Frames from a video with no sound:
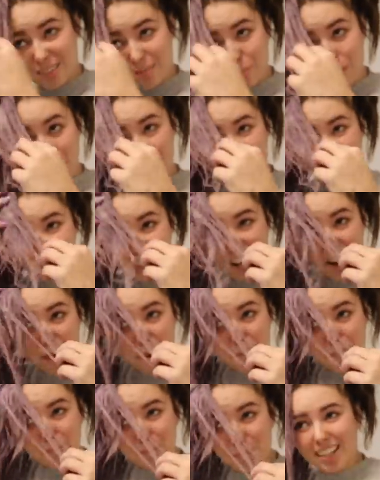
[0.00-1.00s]
but you
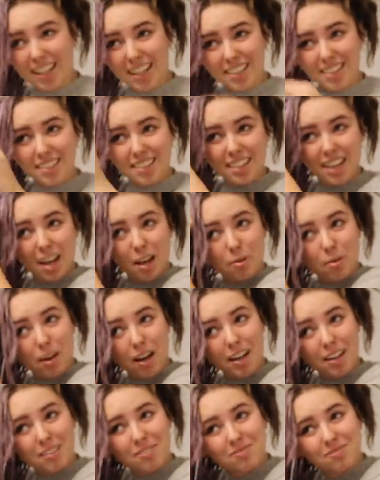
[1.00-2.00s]
know, it's
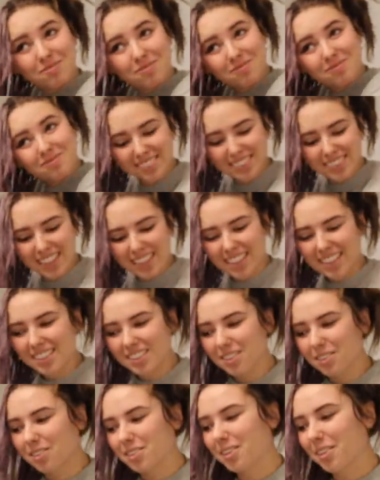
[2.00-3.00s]
DIY.
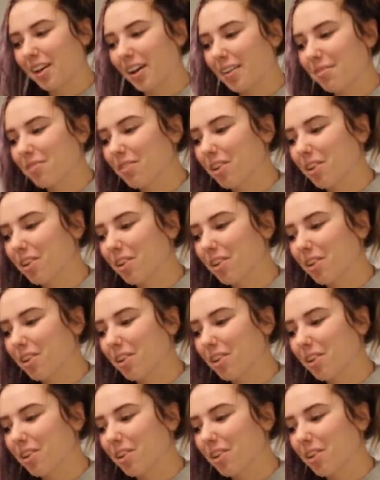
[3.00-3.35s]
So it's okay.